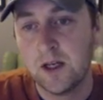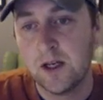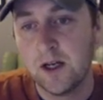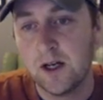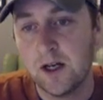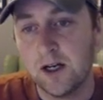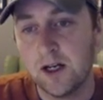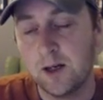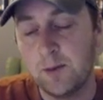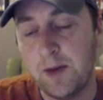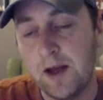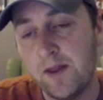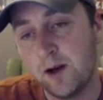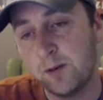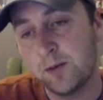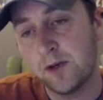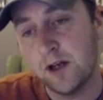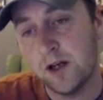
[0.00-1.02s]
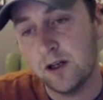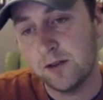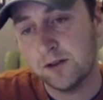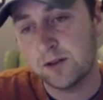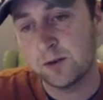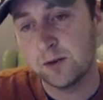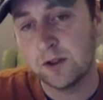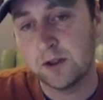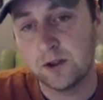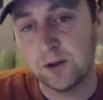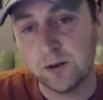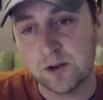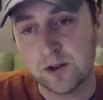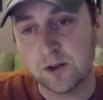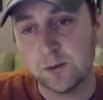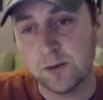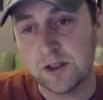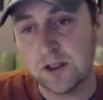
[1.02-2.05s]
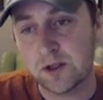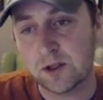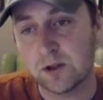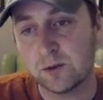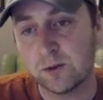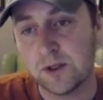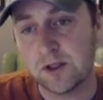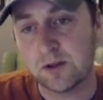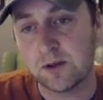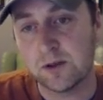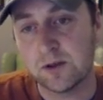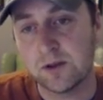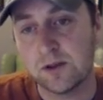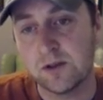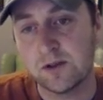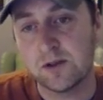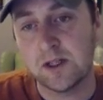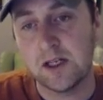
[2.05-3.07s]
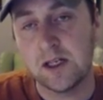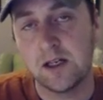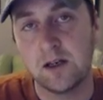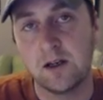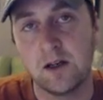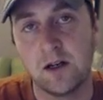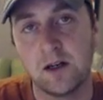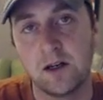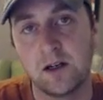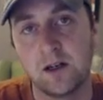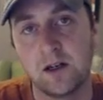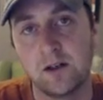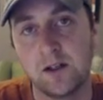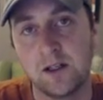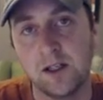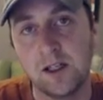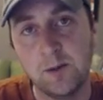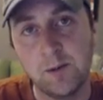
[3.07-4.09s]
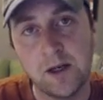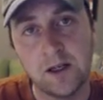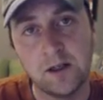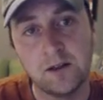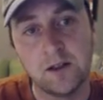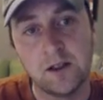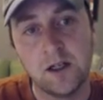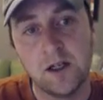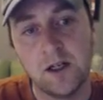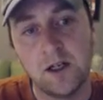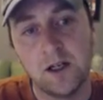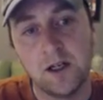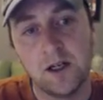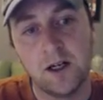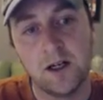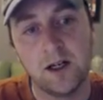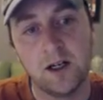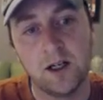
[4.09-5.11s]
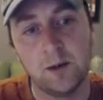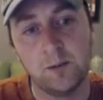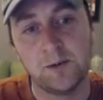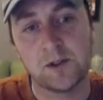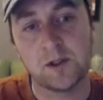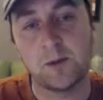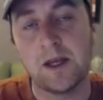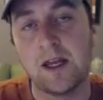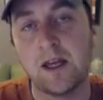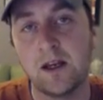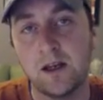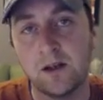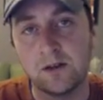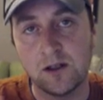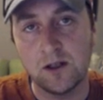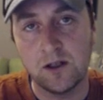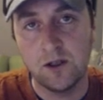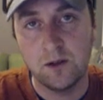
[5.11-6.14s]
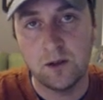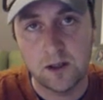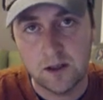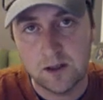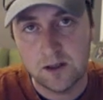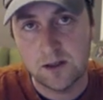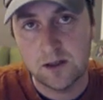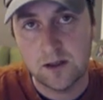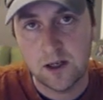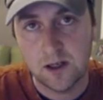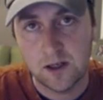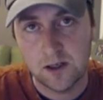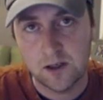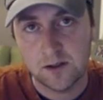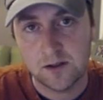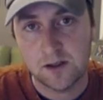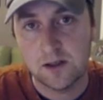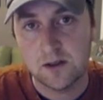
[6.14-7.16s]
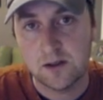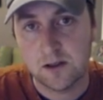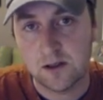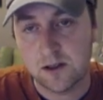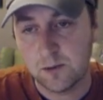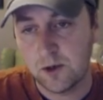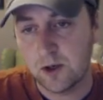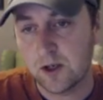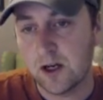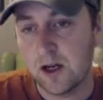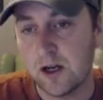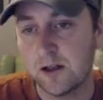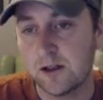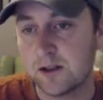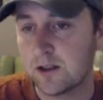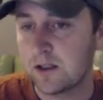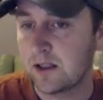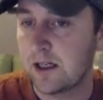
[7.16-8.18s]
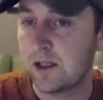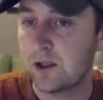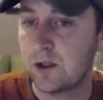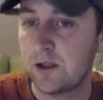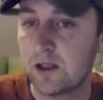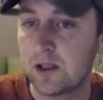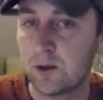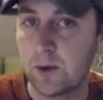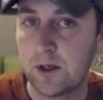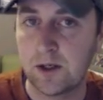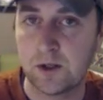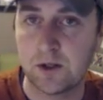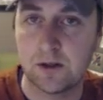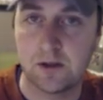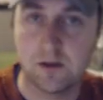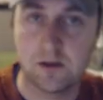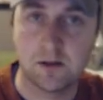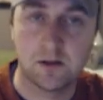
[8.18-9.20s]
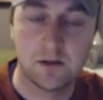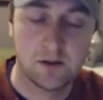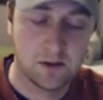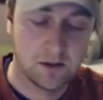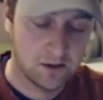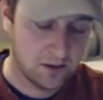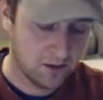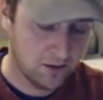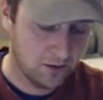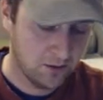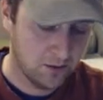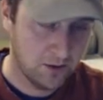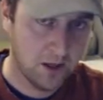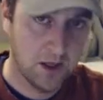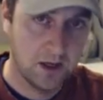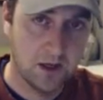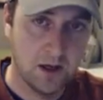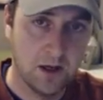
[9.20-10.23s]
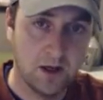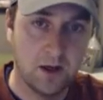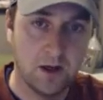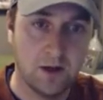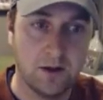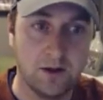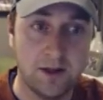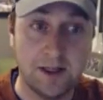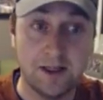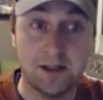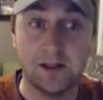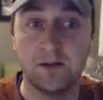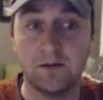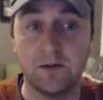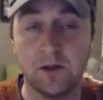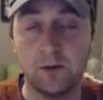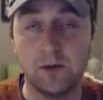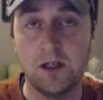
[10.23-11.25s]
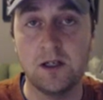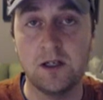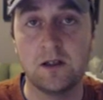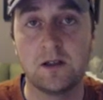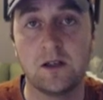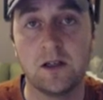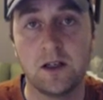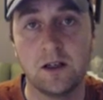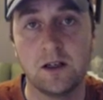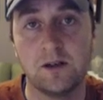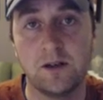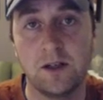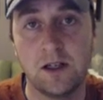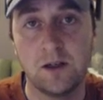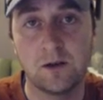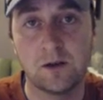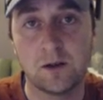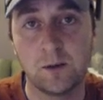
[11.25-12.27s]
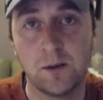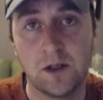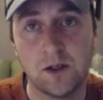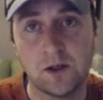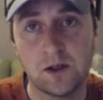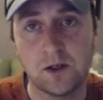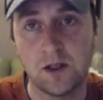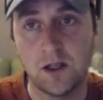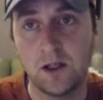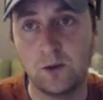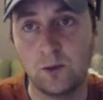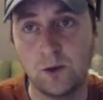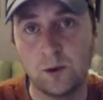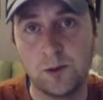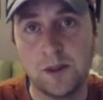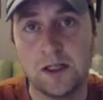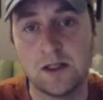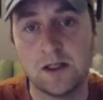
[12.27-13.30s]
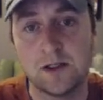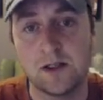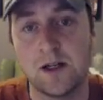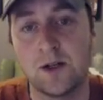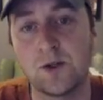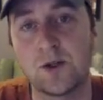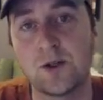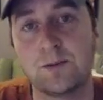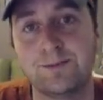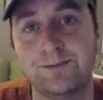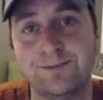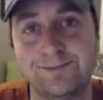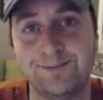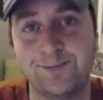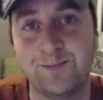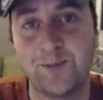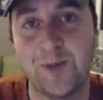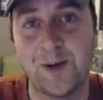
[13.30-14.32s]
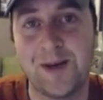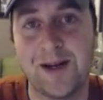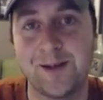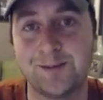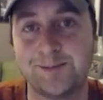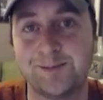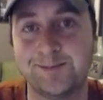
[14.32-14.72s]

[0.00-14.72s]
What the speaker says: And then I'm going to also include some additional resources in the email. Some handouts that you can send to some of your colleagues in case you get questions. So that's it for the week. Thank you so much, and we'll be in touch. Bye-bye.